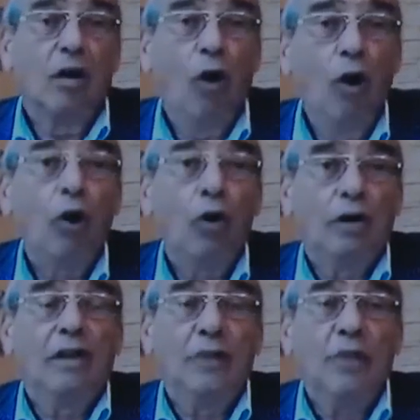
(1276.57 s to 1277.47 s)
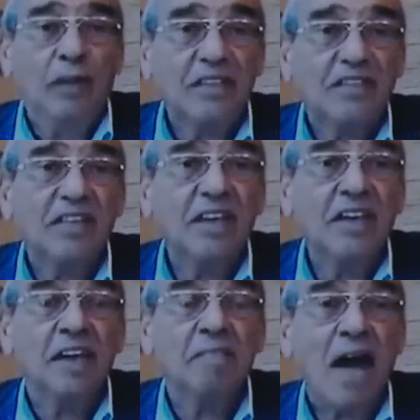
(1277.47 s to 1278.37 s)
all the
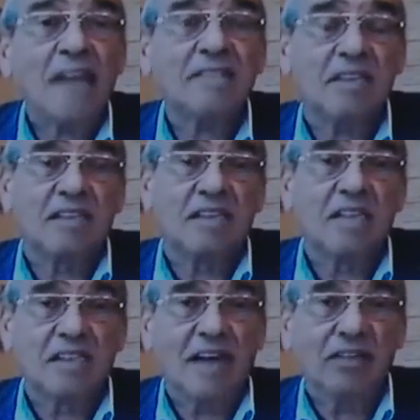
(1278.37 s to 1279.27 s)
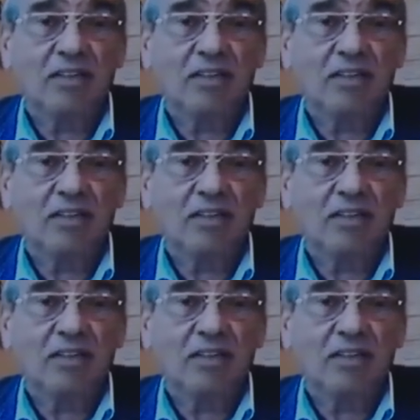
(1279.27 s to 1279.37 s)
Palestinian masses inside